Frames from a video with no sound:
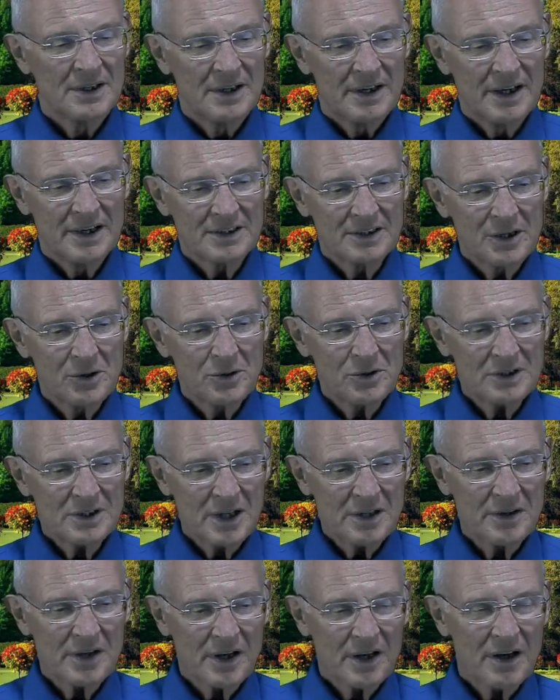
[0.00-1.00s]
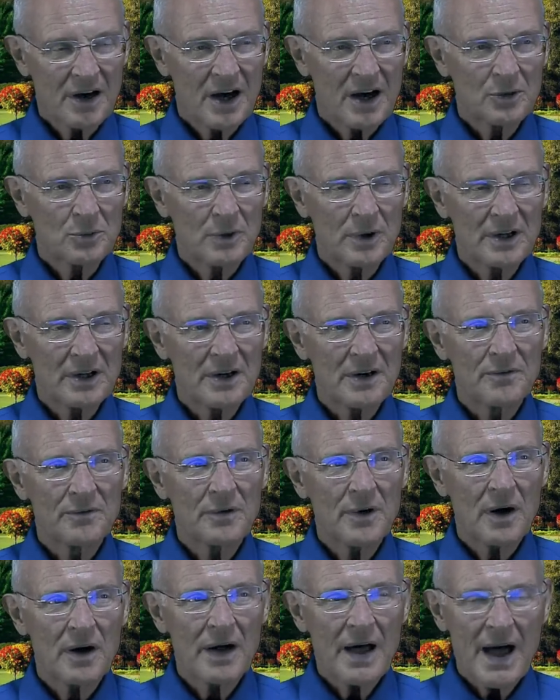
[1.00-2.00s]
It's interesting that God would give
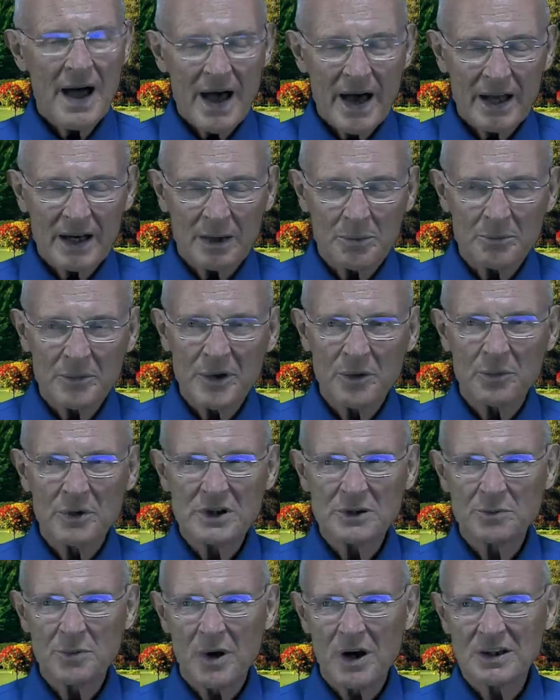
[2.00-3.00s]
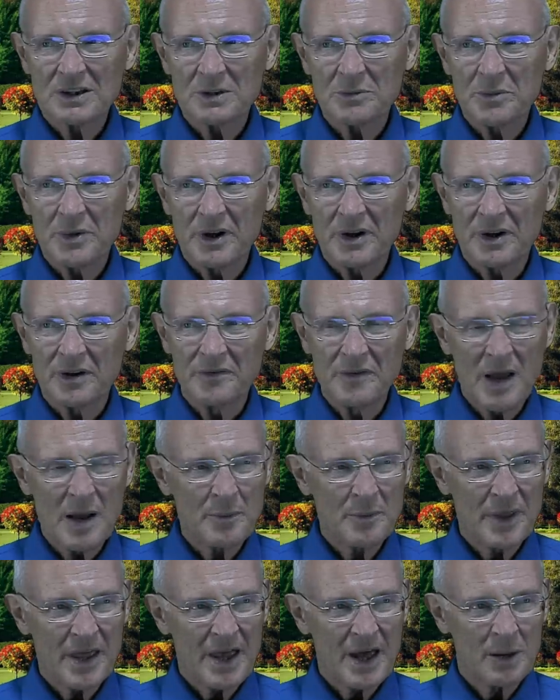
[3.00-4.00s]
Adam the responsibility of
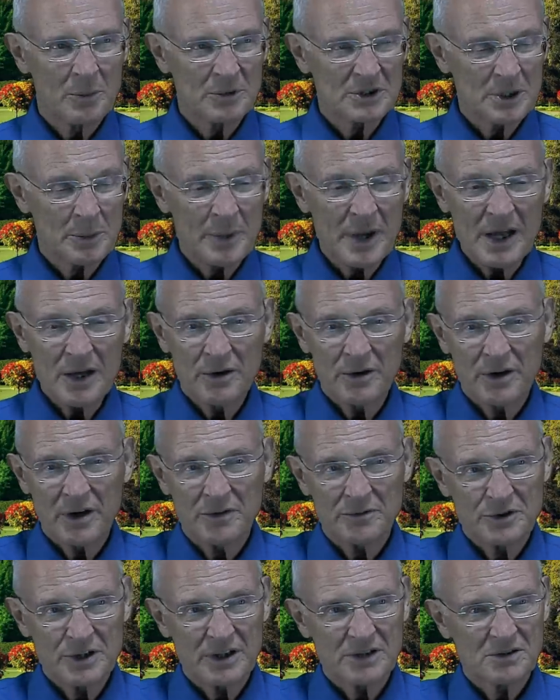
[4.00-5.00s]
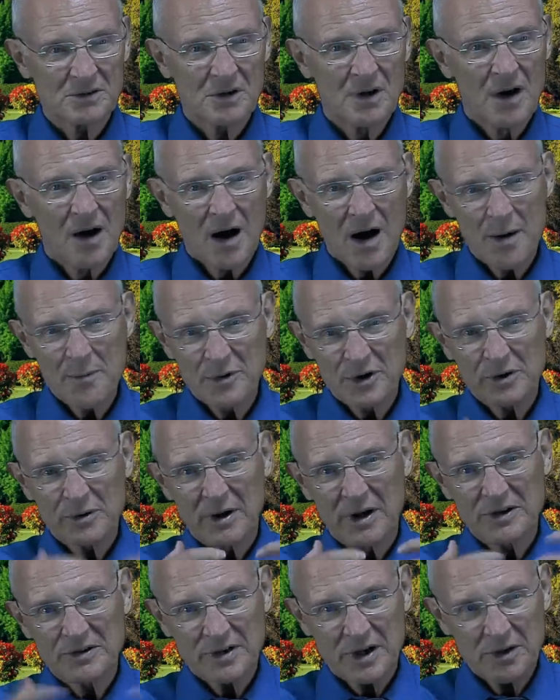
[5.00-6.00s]
naming the animals. I mean, he could have just
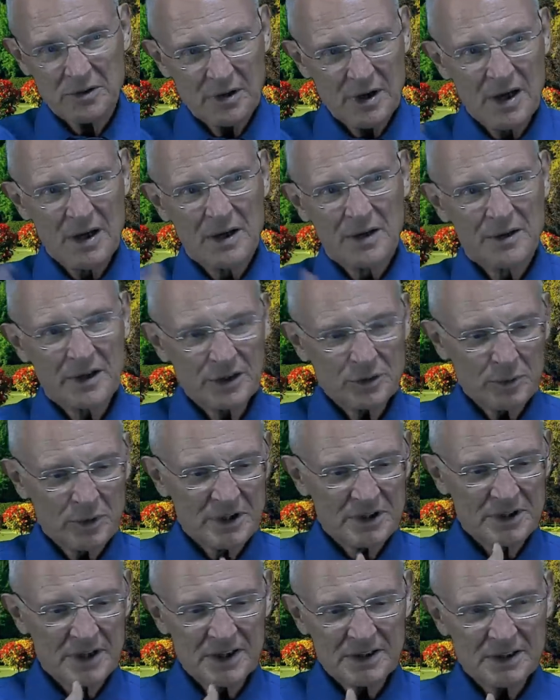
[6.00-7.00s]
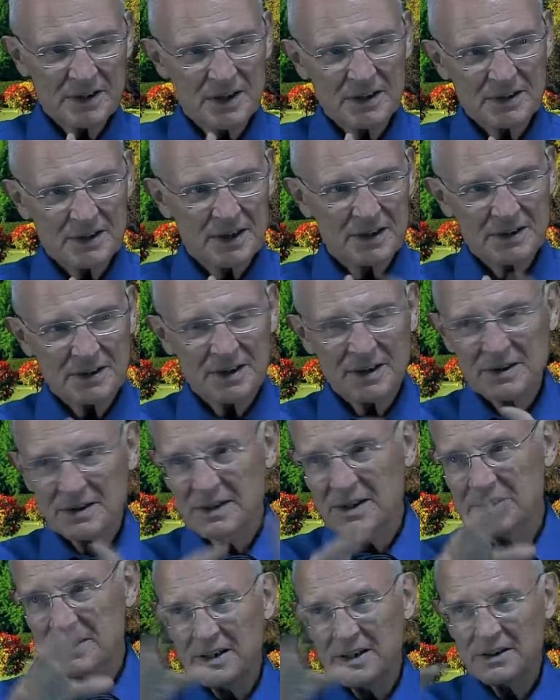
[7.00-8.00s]
arbitrarily said, this one is this, this, this, this,
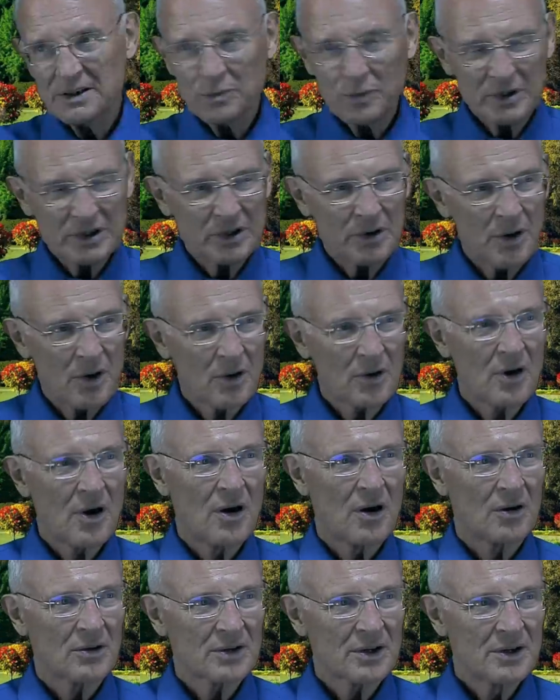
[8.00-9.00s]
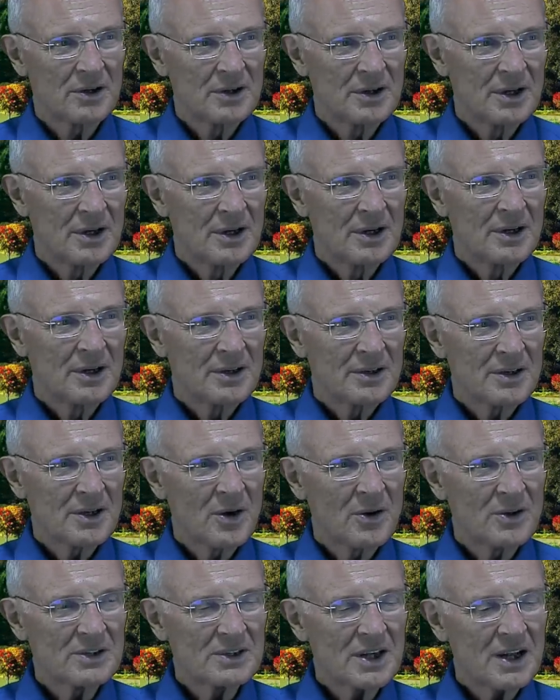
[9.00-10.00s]
this, is what they're all called. Yeah.
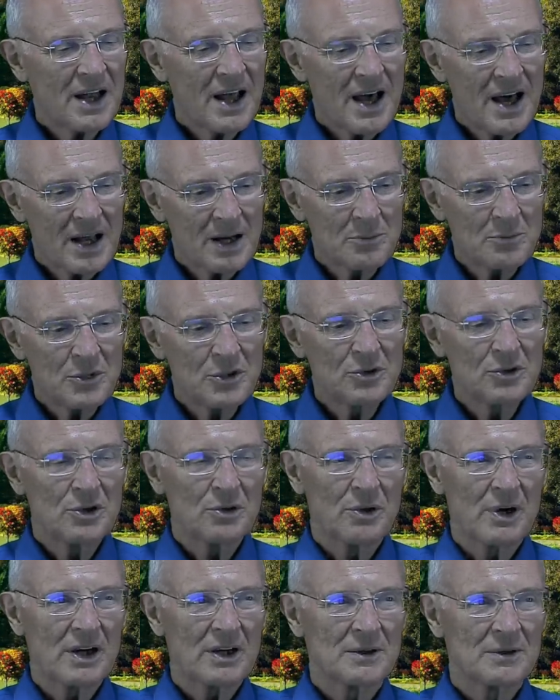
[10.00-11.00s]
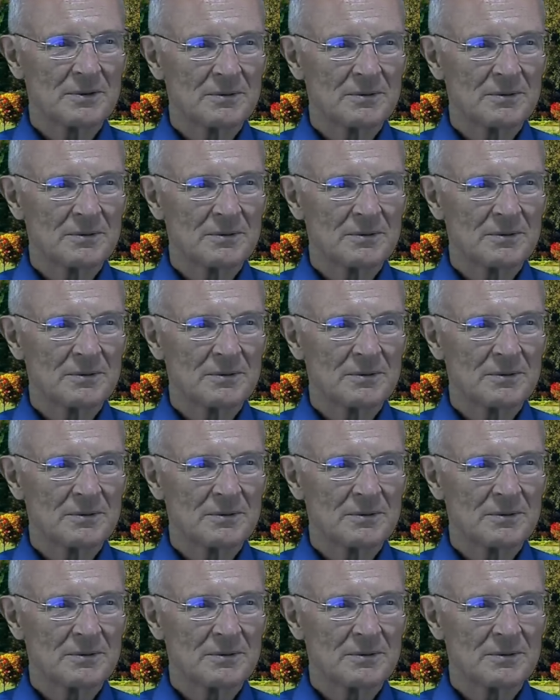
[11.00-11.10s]
No, he said, Adam, you do it.